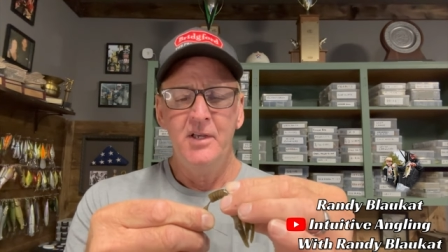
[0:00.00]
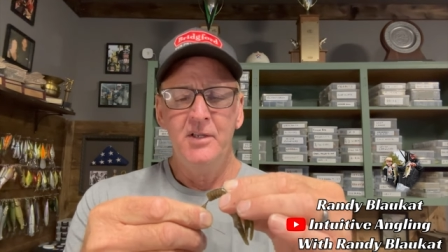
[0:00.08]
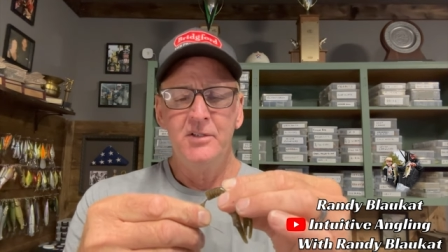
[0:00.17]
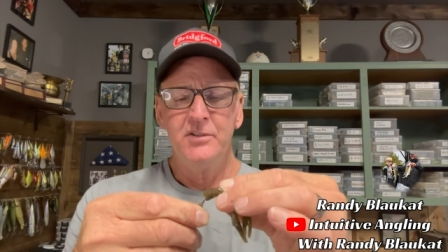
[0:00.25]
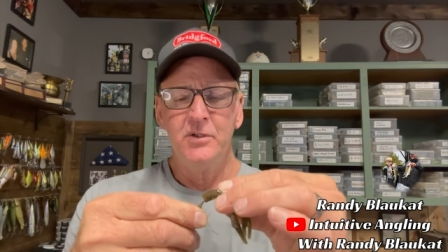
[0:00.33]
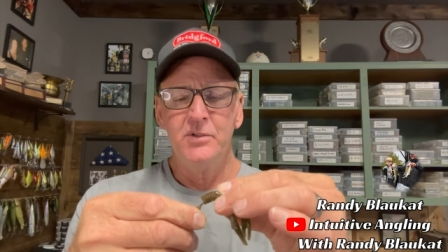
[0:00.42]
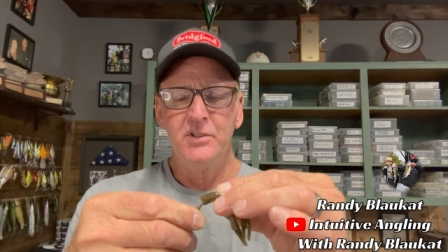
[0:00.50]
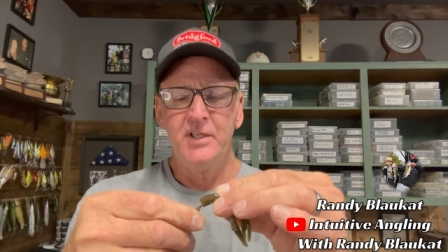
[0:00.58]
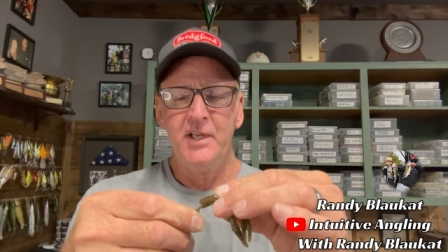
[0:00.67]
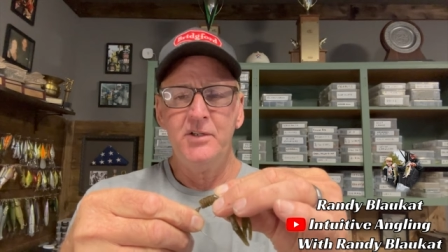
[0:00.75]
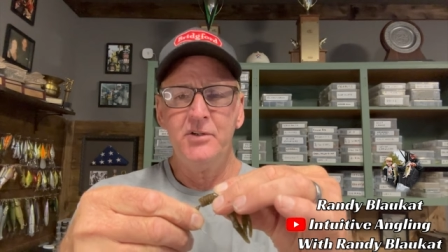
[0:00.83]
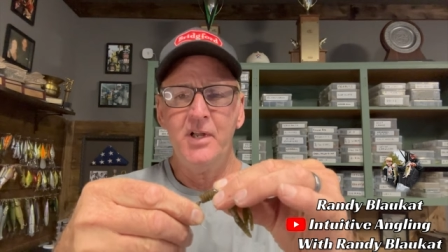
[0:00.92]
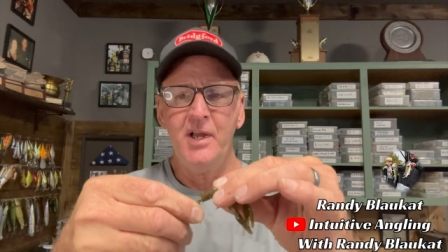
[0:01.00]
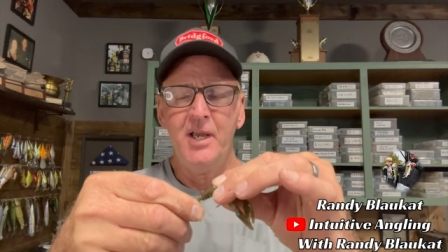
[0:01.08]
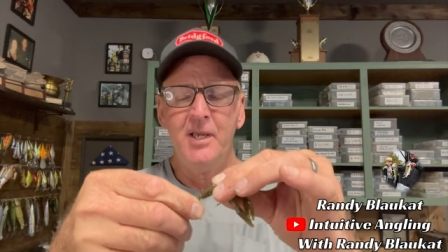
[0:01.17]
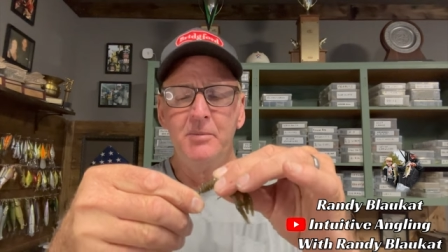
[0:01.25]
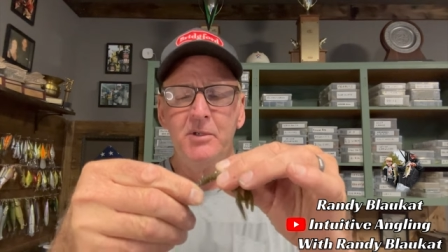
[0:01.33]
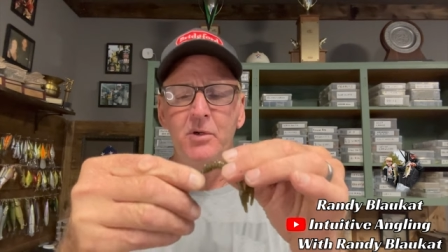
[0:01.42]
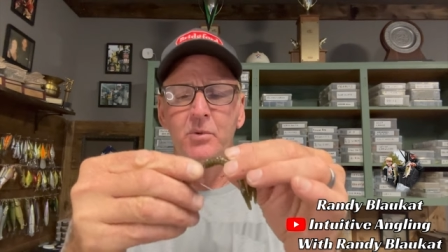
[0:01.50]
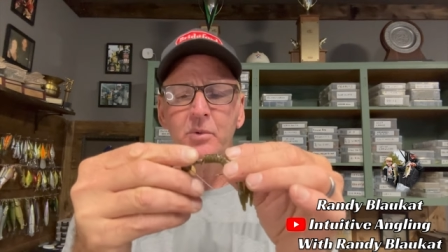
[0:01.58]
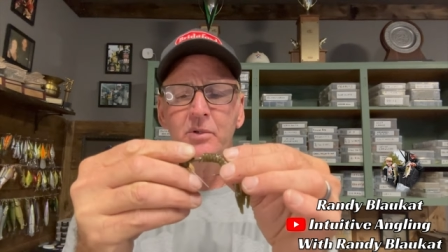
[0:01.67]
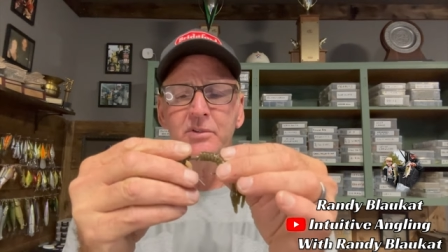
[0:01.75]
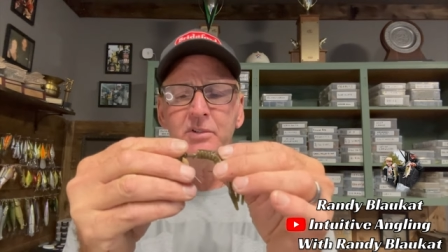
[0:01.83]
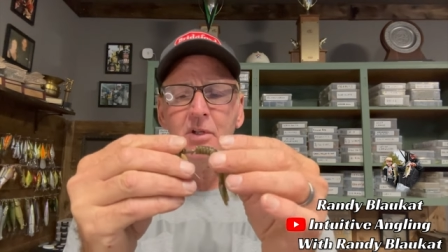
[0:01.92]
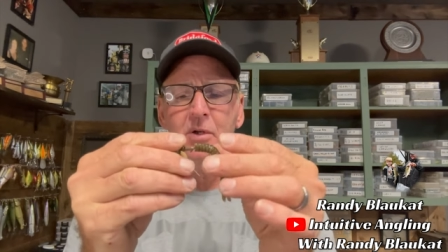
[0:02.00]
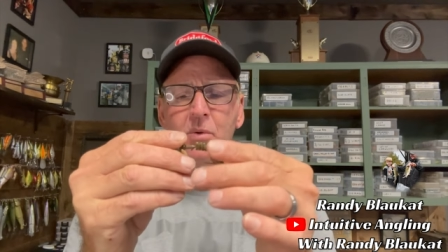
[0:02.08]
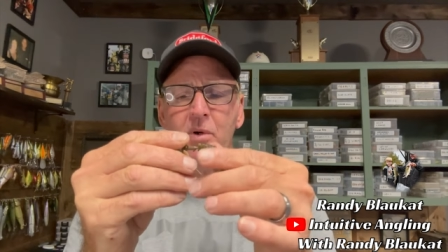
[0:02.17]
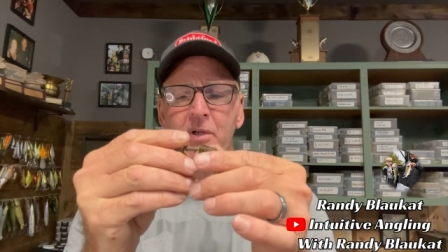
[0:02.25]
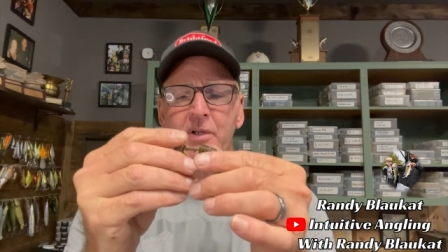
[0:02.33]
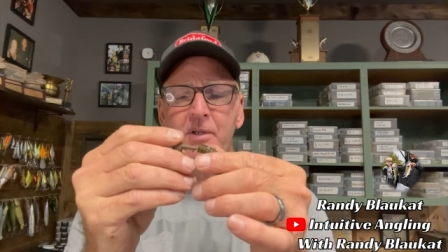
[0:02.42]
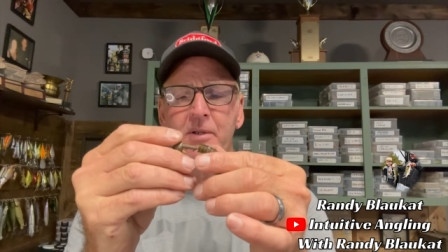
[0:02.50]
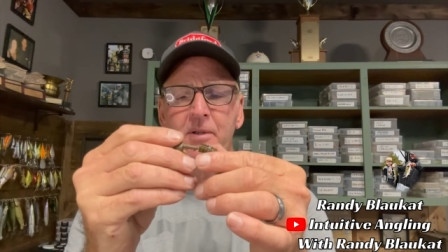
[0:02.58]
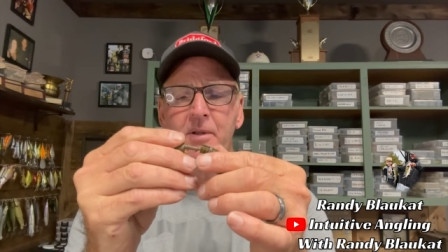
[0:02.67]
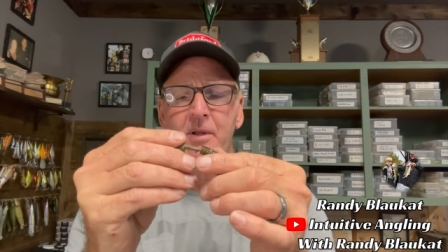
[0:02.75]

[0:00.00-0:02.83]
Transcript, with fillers: So just take your time and go real slow on it.